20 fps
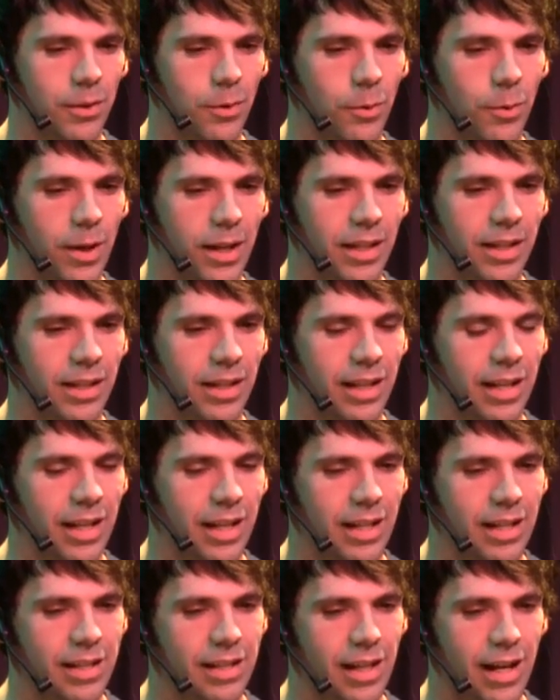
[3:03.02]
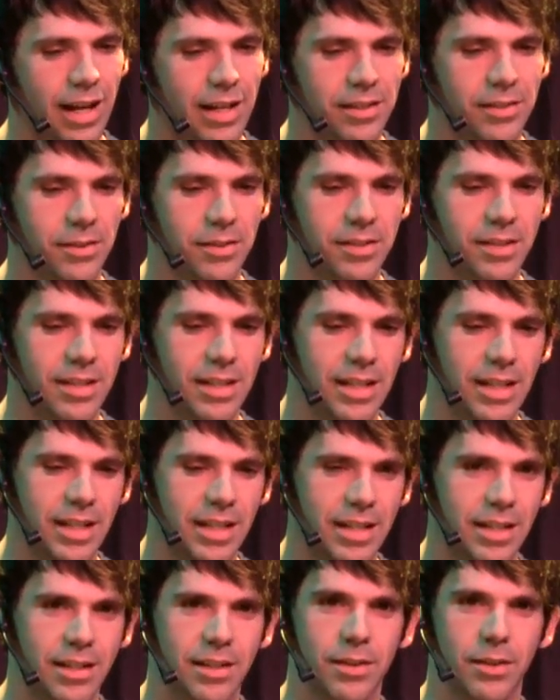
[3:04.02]
quick, and as you'll see,
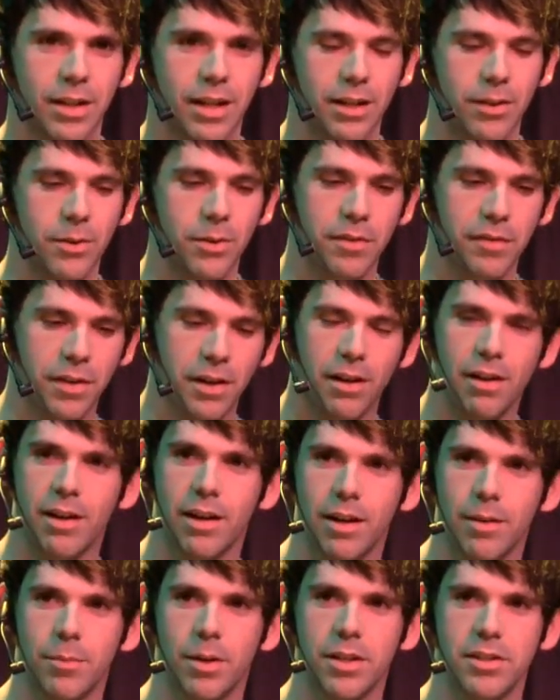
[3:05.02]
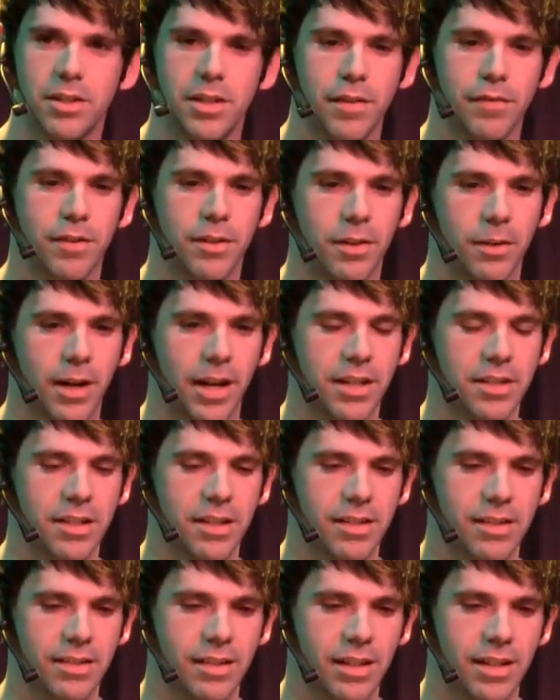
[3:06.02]
it could have gone in a bunch of different
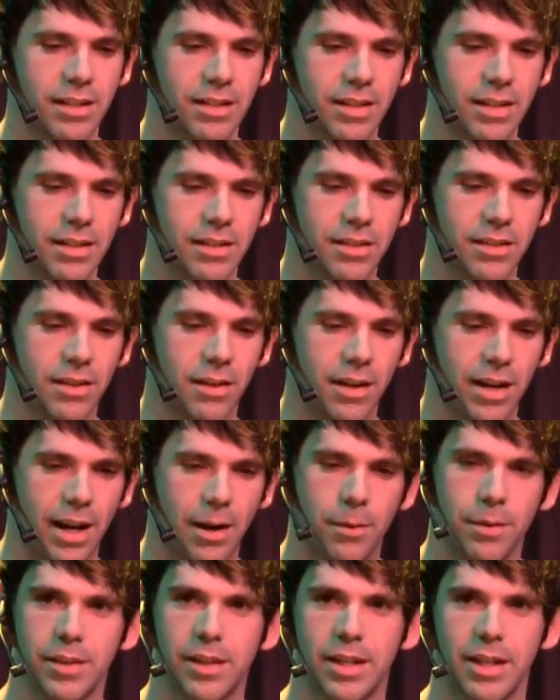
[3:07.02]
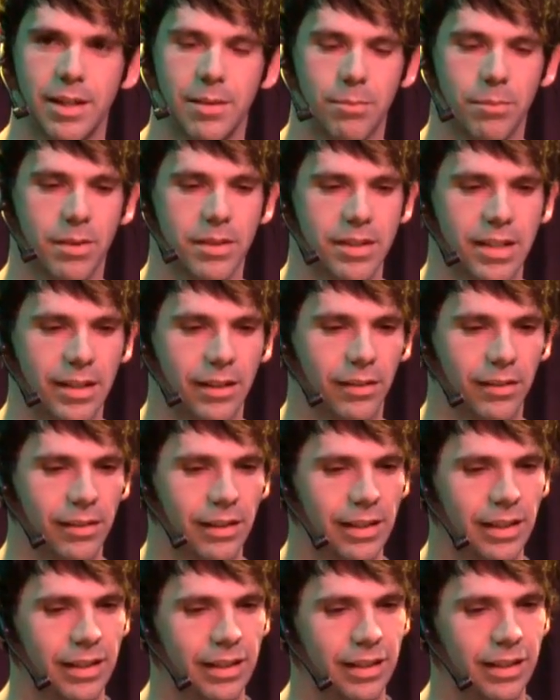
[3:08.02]
directions, and it didn't start out with any
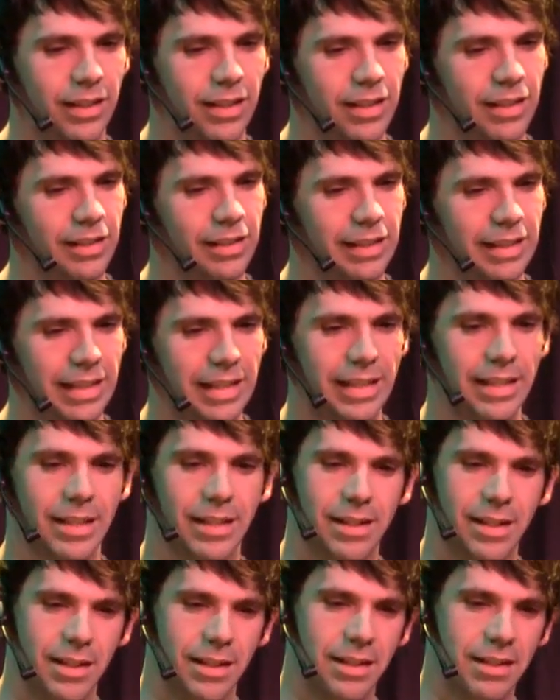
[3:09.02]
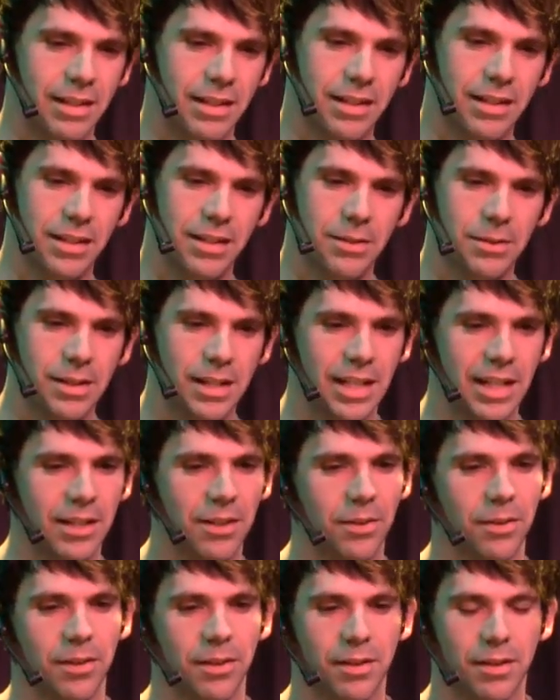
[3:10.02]
particularly unique
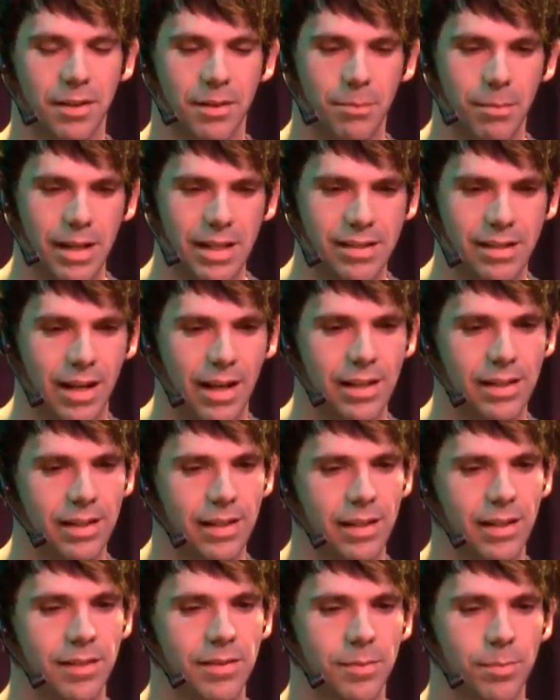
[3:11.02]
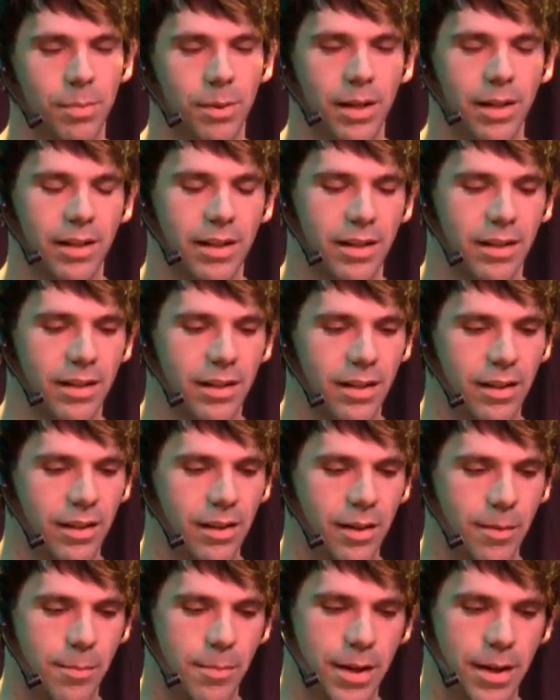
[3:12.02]
or amazing ideas, but
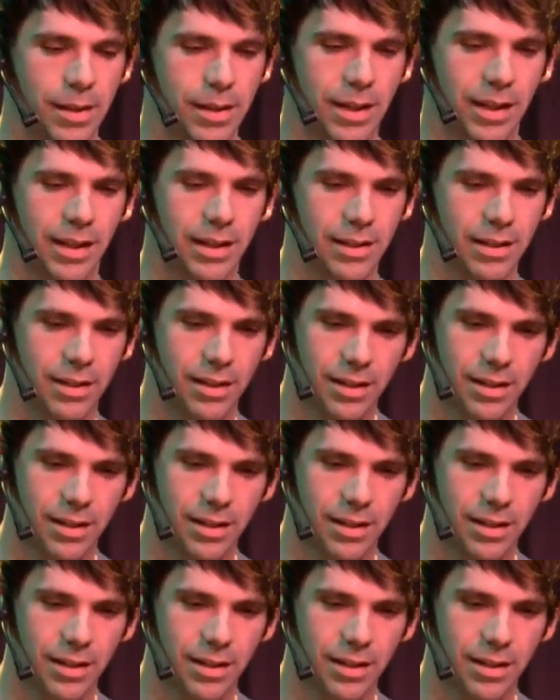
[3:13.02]
I think it